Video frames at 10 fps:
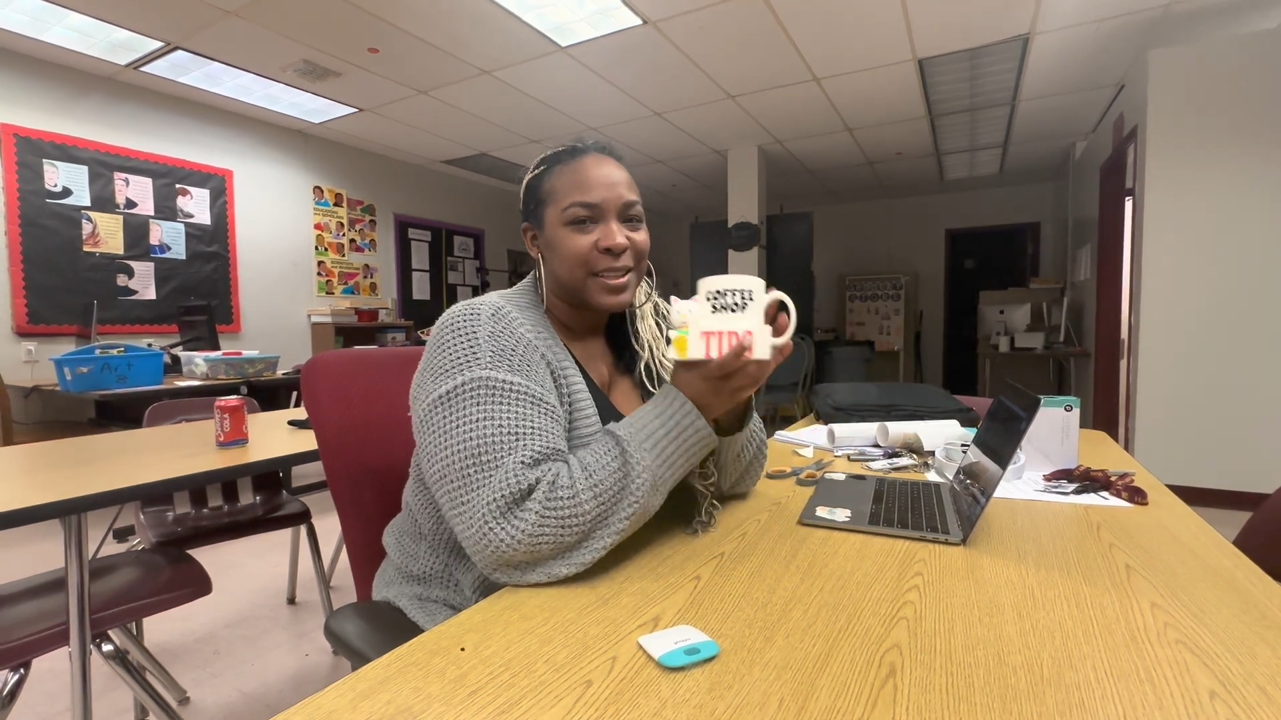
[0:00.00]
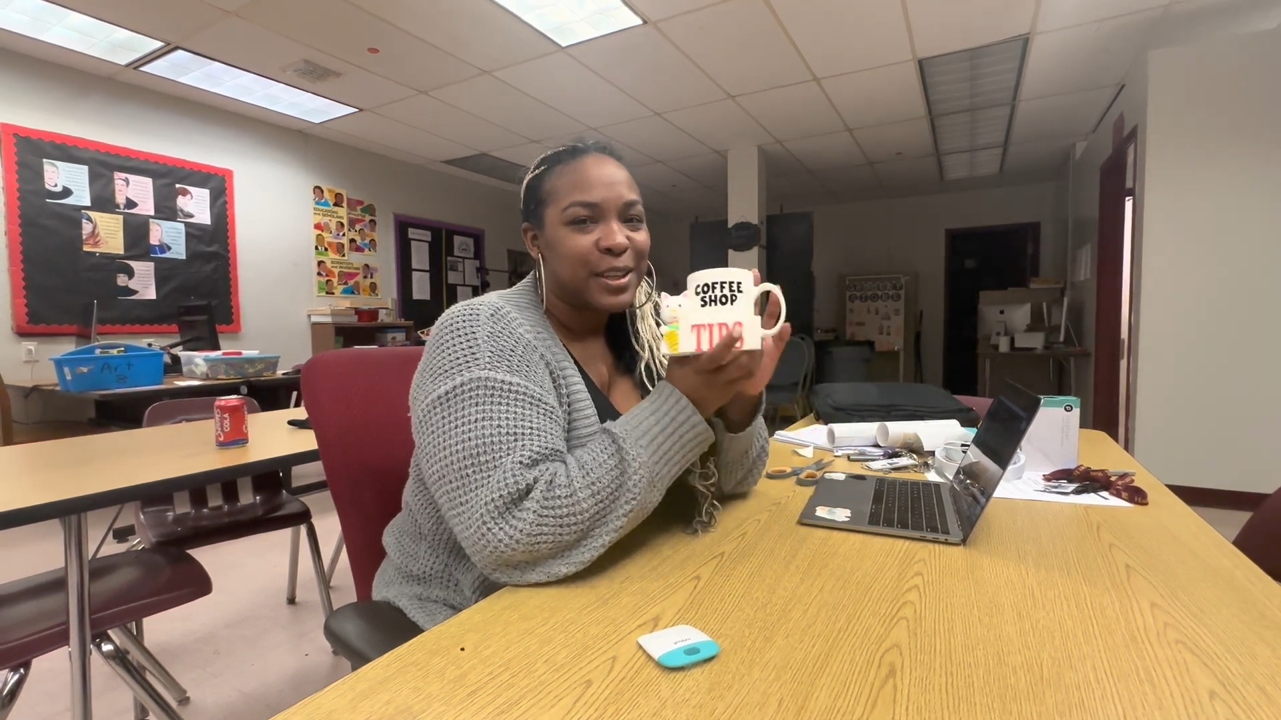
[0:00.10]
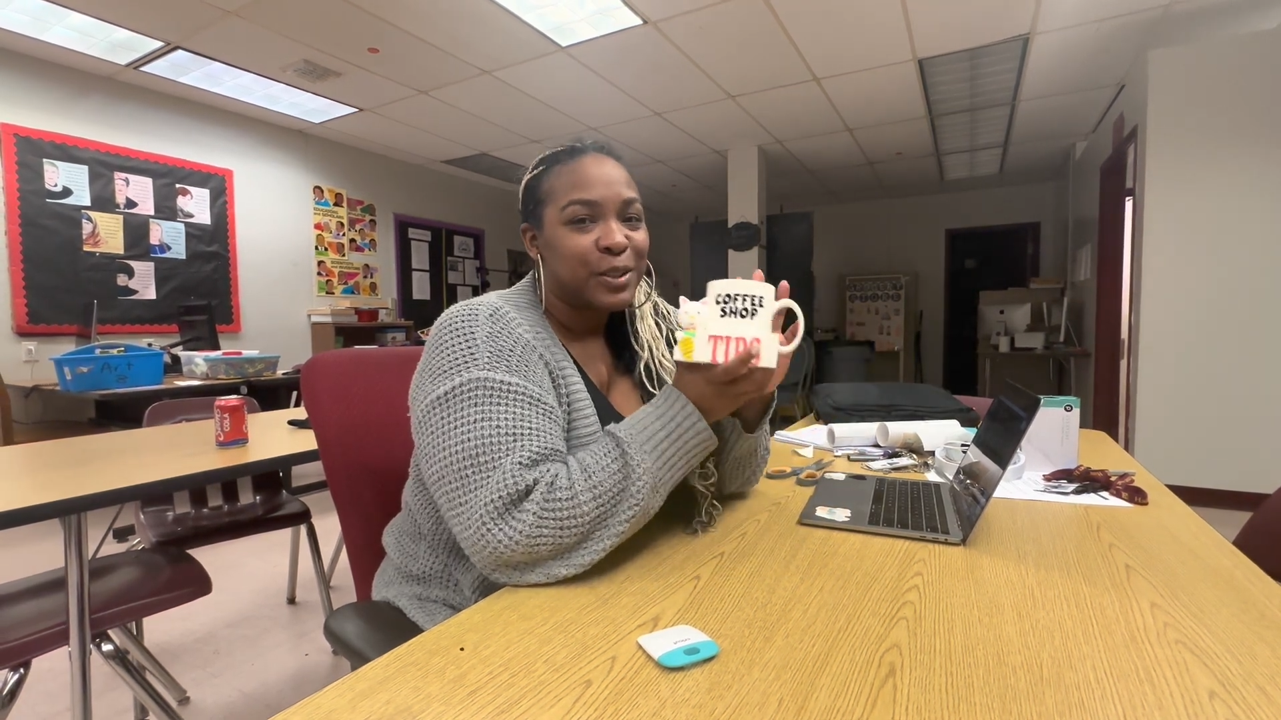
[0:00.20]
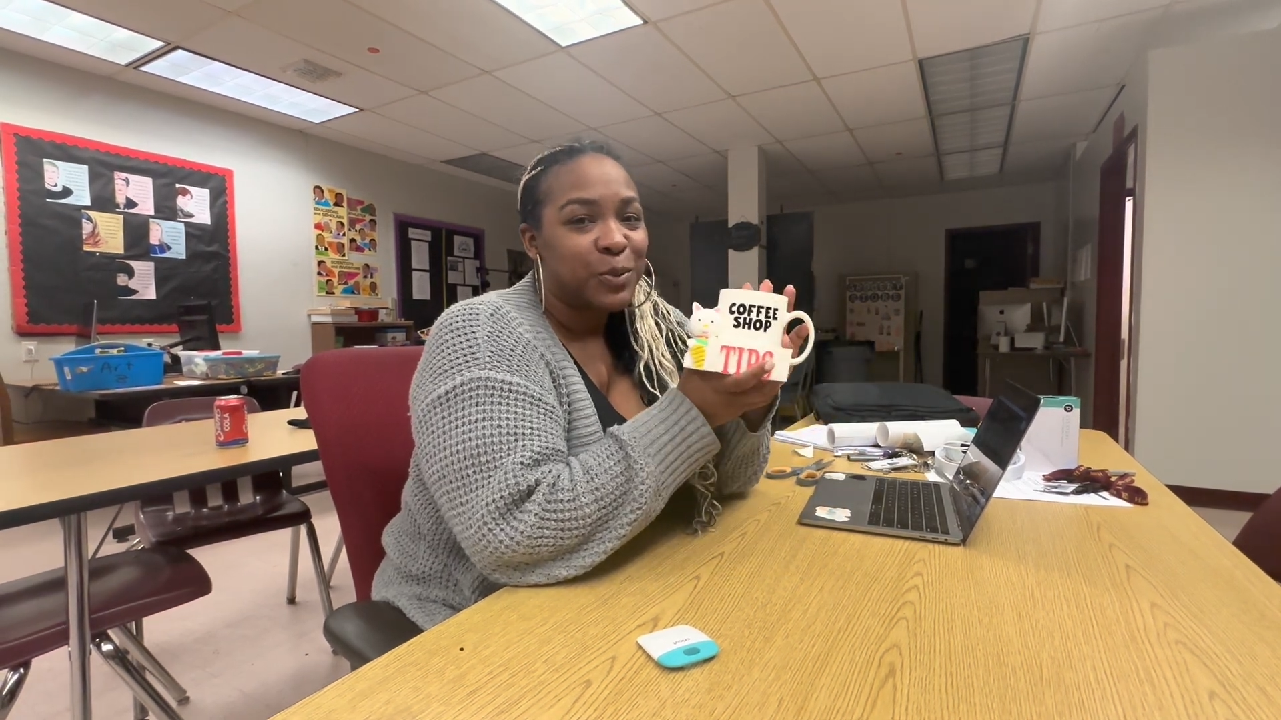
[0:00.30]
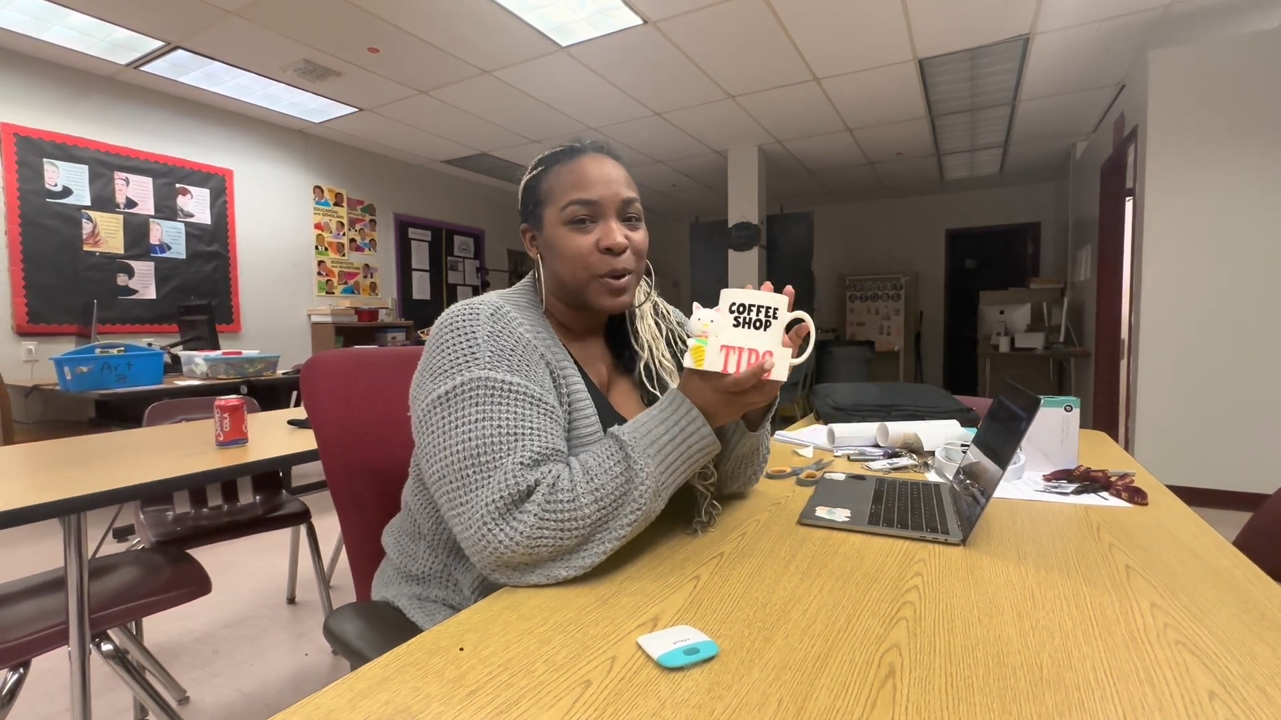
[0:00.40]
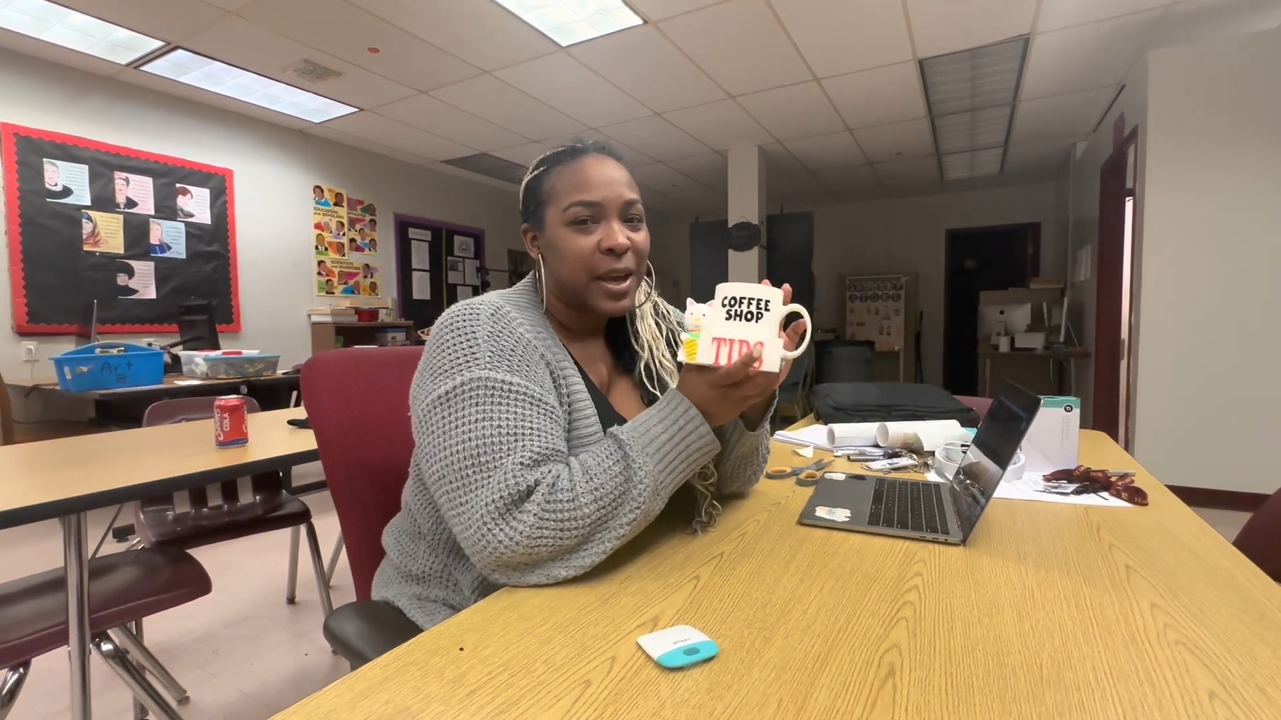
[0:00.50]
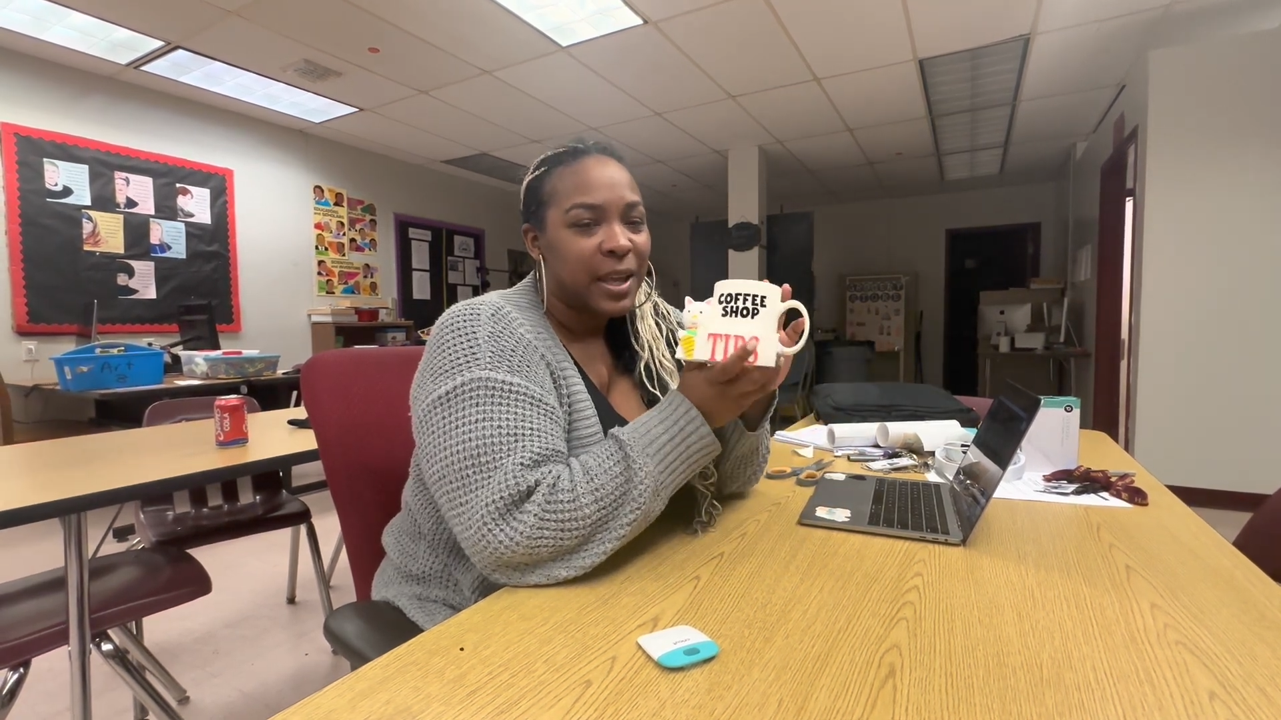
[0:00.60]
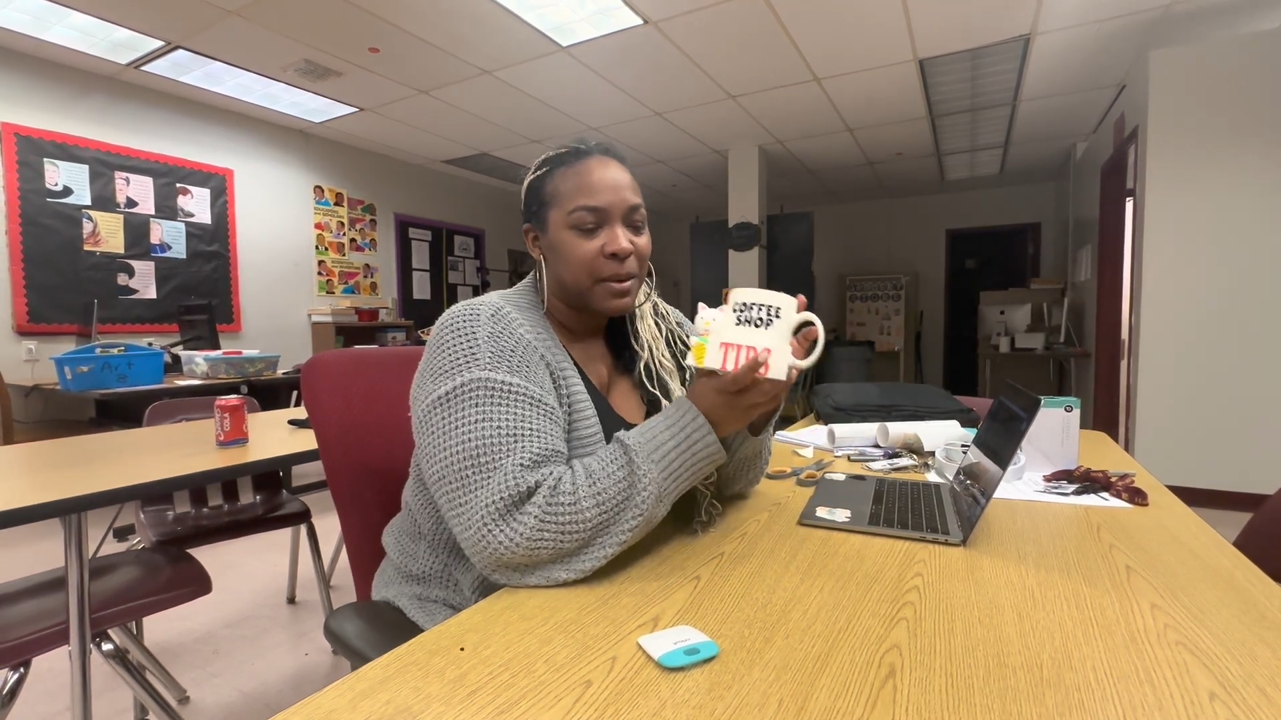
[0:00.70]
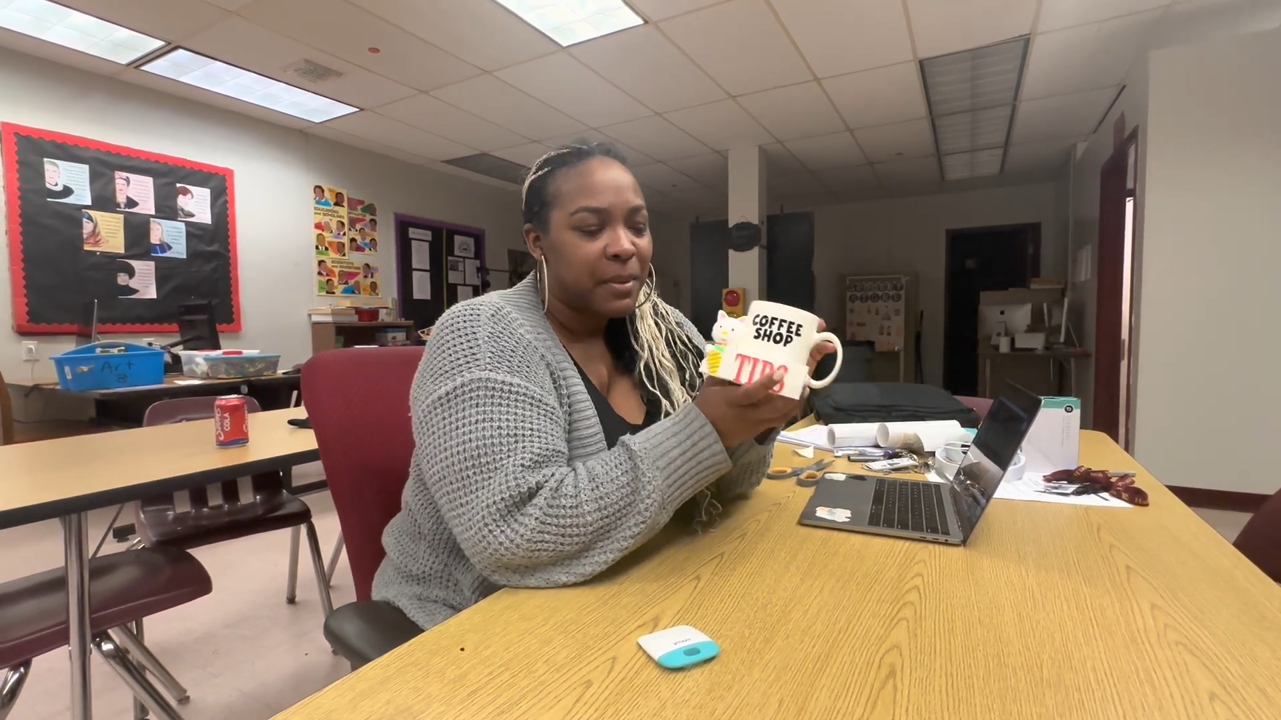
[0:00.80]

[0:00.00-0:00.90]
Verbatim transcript: is what he